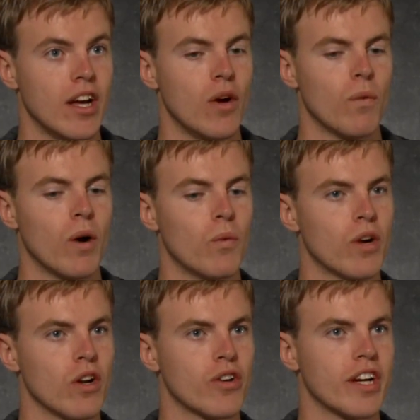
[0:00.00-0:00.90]
what we're
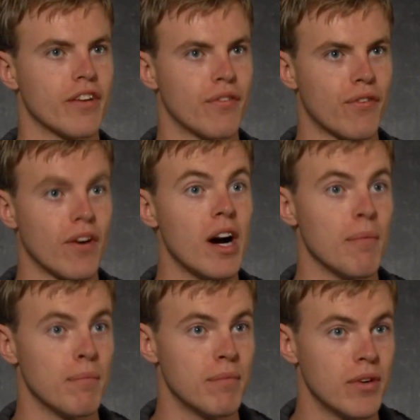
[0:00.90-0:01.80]
looking
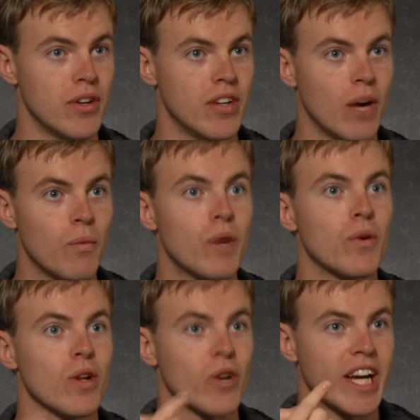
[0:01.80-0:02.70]
from, not where
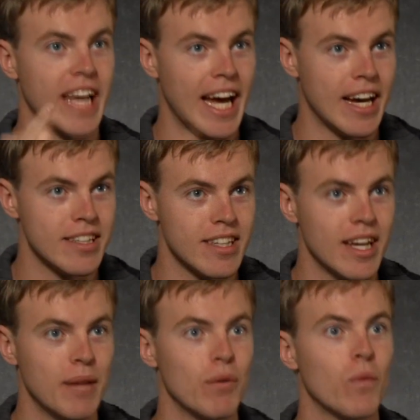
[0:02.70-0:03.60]
we're looking at,
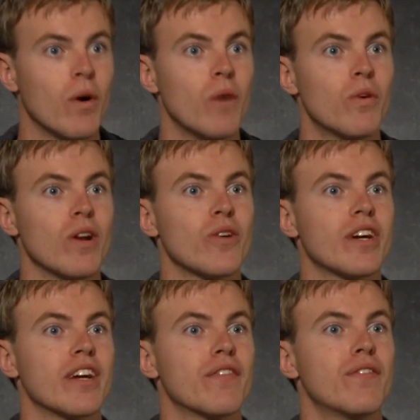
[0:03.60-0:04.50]
but what we're
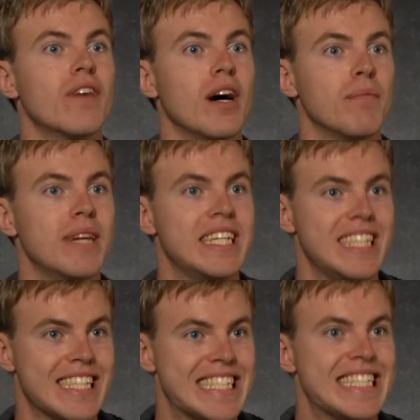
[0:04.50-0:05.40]
looking from is
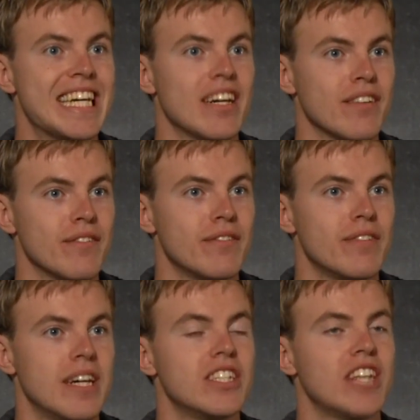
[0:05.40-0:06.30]
itself
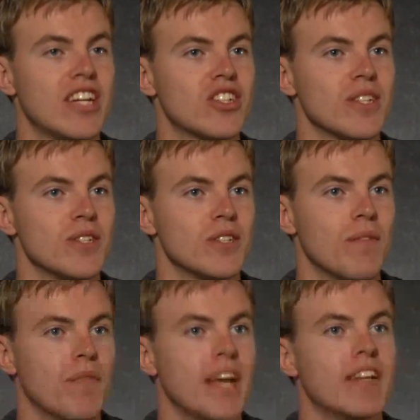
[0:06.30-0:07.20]
changeless
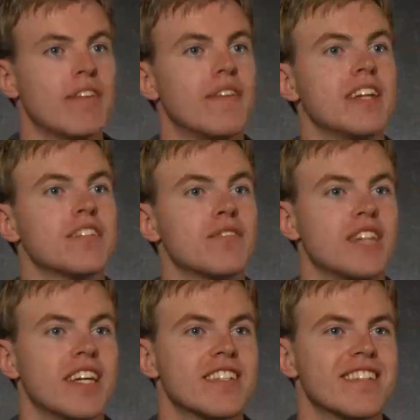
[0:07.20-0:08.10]
in the face of
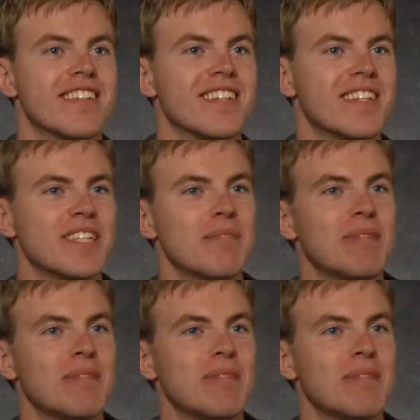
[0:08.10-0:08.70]
change. Does that